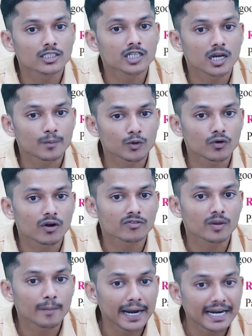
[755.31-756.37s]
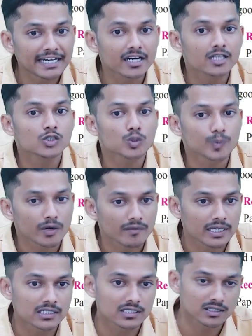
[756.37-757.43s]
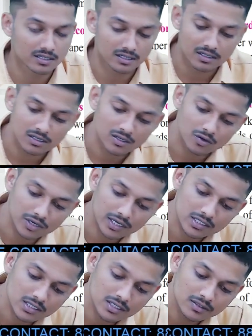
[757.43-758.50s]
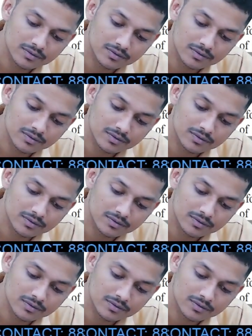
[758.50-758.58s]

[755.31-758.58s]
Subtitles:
and approval of the maintenance supervisor. Okay, see.